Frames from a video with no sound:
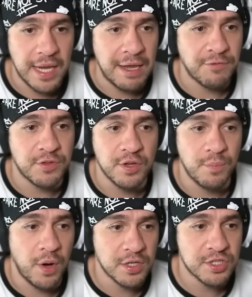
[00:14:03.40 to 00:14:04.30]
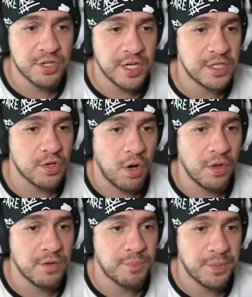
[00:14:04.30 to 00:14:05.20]
if the monster eats all
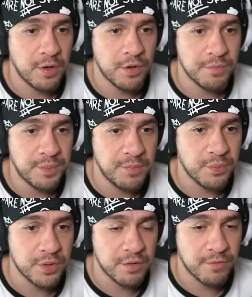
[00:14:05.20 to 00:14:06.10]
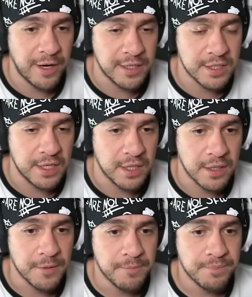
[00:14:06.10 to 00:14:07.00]
the people that rent
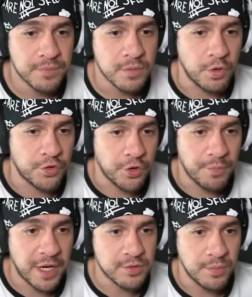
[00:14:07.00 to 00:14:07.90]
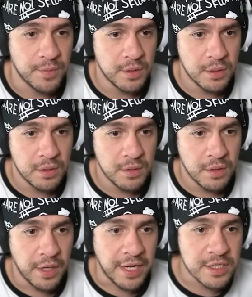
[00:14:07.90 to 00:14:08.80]
here, don't turn your back to him.
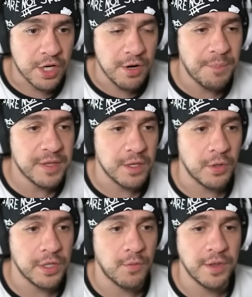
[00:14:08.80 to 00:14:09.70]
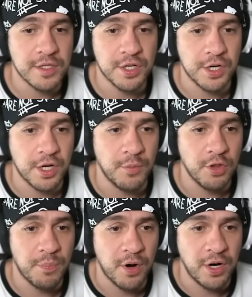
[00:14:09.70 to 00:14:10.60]
He's gonna be the only one that's gonna come to
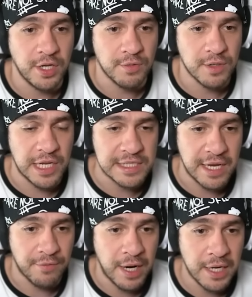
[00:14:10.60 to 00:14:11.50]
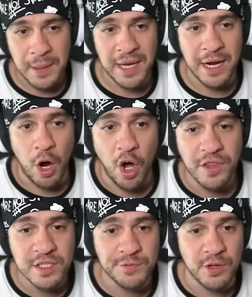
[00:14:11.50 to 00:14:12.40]
the party. You realize that, right? Like, all
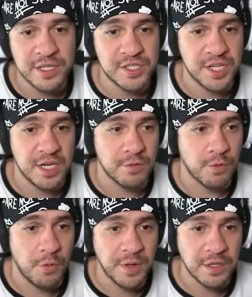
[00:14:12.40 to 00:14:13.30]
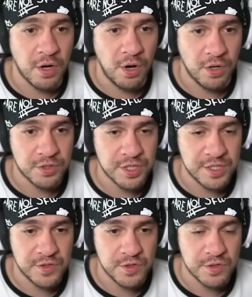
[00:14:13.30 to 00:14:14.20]
this fool has seen roaming the halls
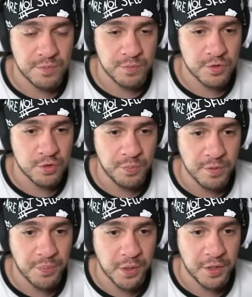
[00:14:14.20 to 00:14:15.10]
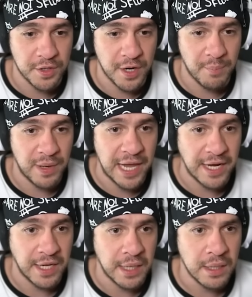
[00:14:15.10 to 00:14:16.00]
is this stupid party that I'm
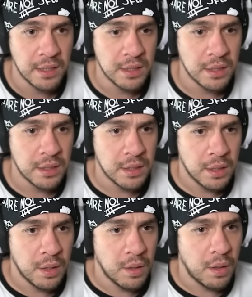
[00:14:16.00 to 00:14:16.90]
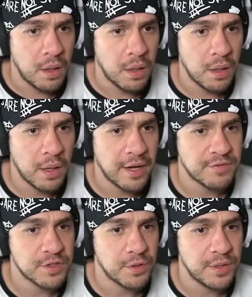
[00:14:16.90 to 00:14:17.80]
planning. Oh, I have
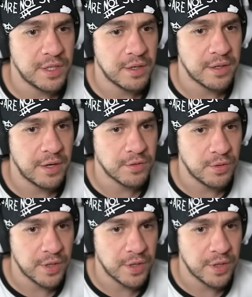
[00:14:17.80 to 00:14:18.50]
to go in there now, don't